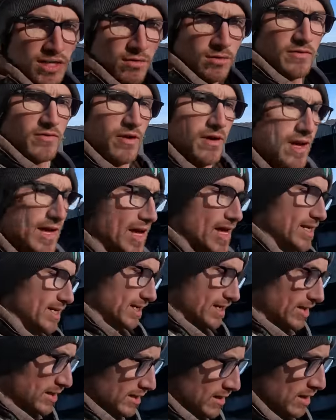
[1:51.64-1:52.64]
come in very
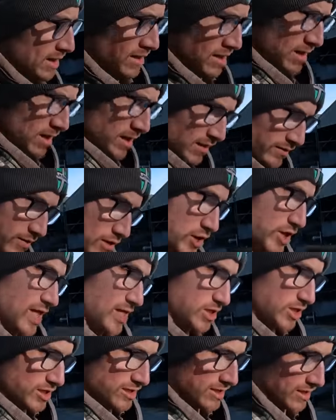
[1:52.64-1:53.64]
handy for
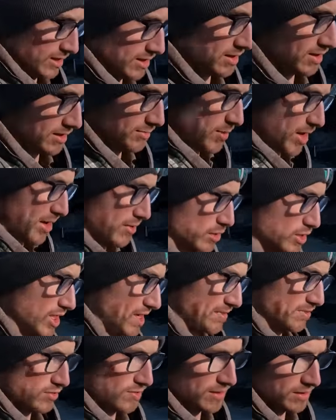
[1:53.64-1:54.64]
changing things like power
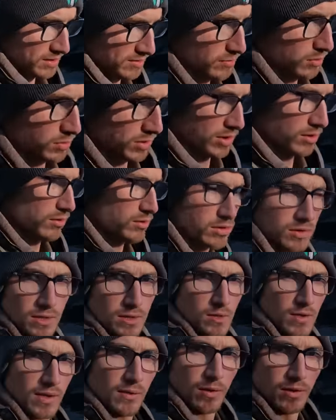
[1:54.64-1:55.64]
shafts around if you want to go onto a
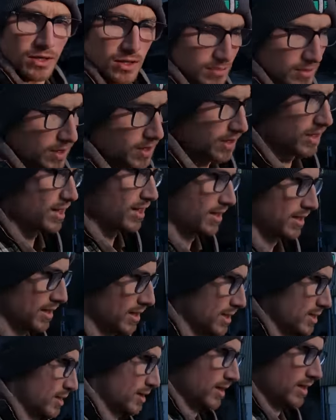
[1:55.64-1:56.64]
21 spline,
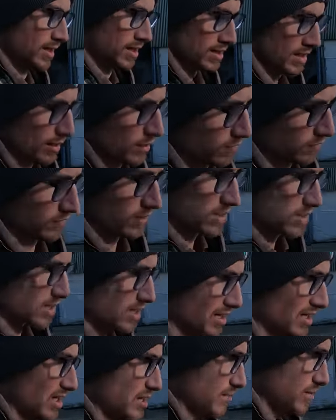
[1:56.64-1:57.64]
take off the
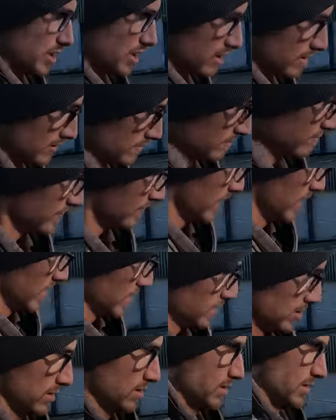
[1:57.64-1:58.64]
circlips,
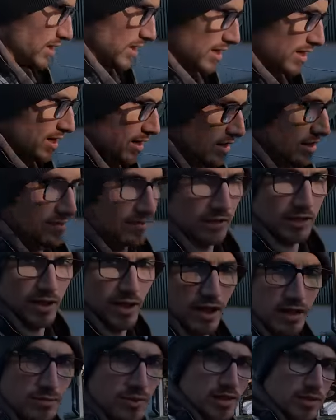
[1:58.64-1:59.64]
uh, and for
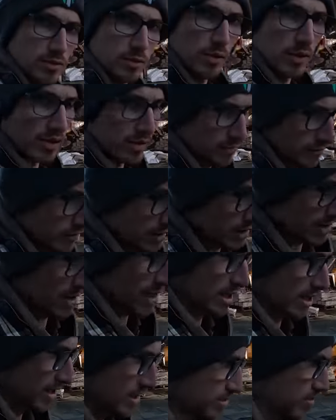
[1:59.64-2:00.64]
cutting bits of wire if you get
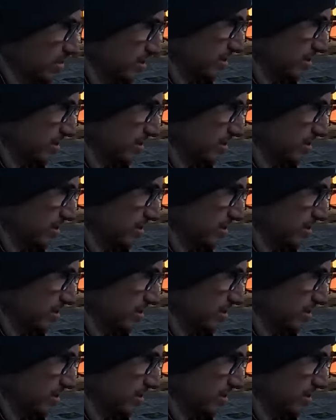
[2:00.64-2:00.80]
hanged up